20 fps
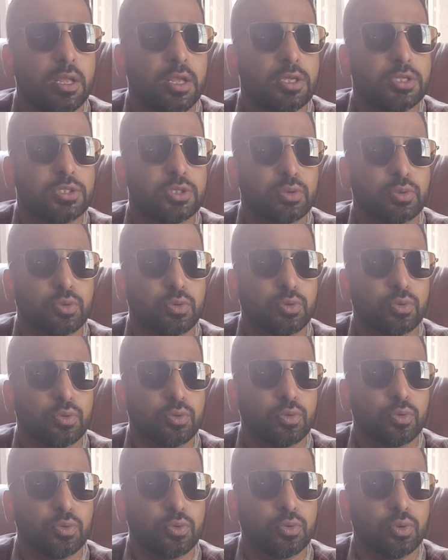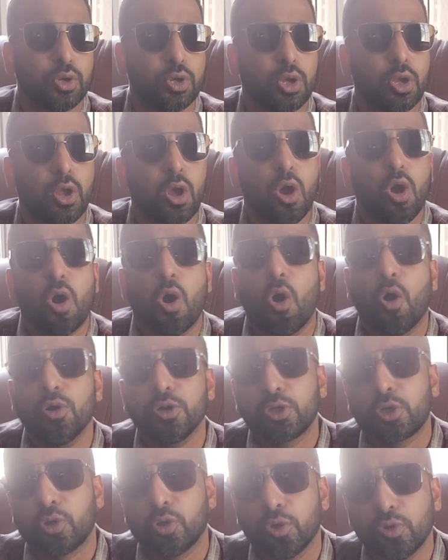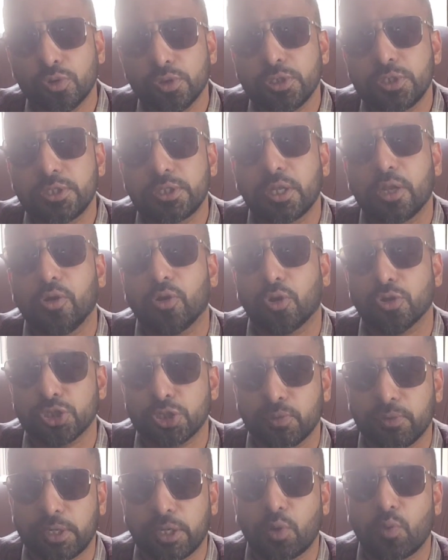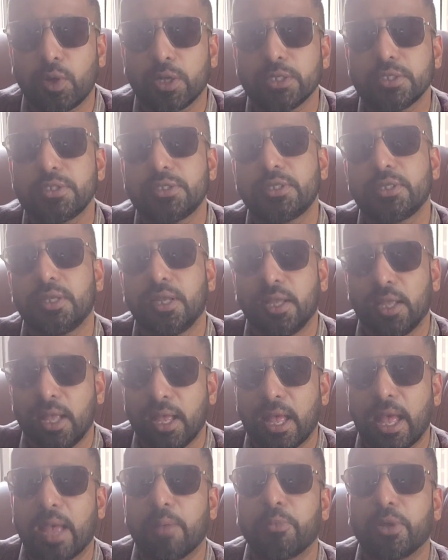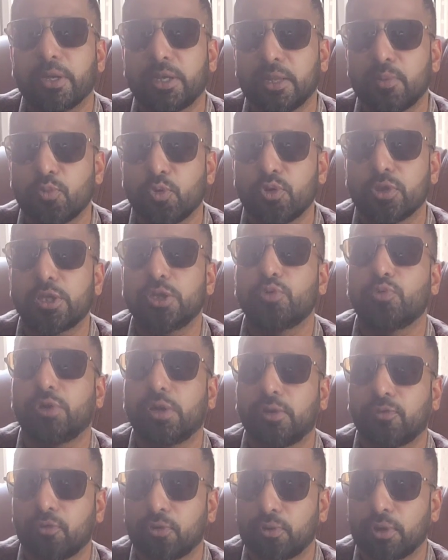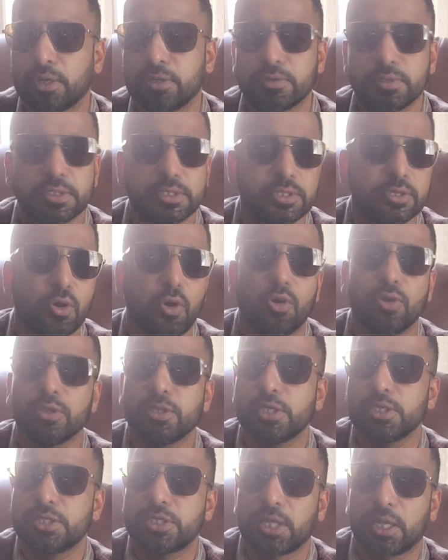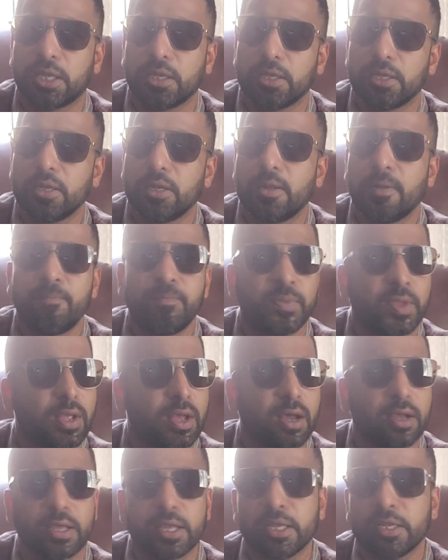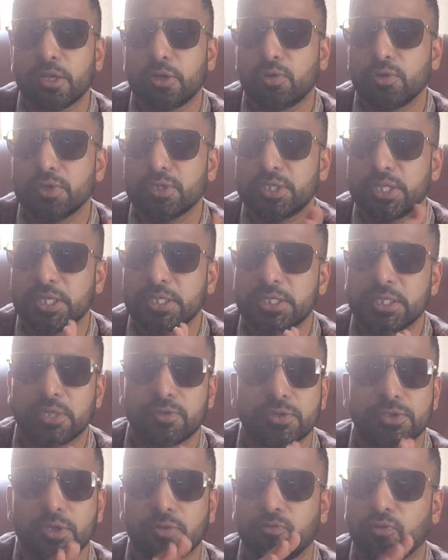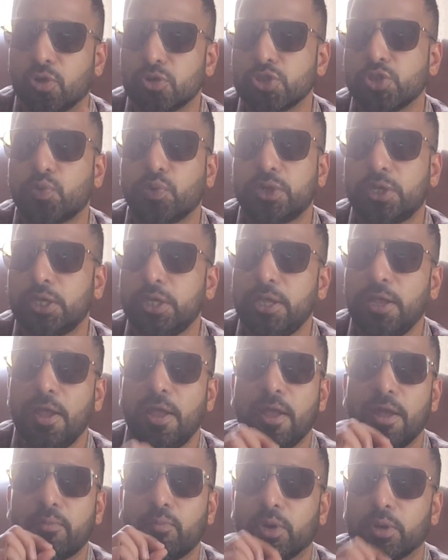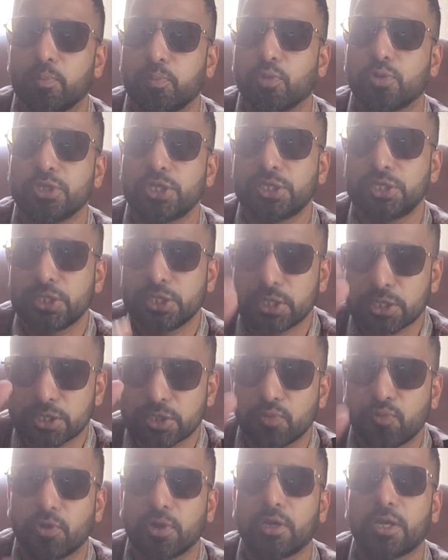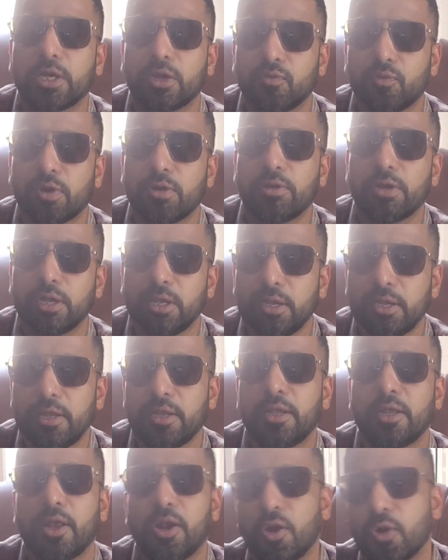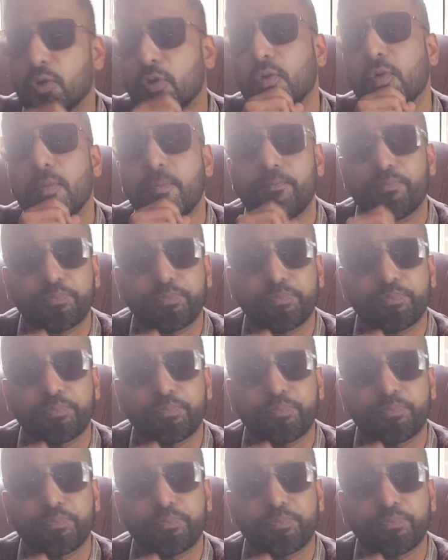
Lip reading: So on clothes, longevity wise, I'm getting more than 24 hours. On the skin, again around 6 hours of longevity, but projection is very, very low.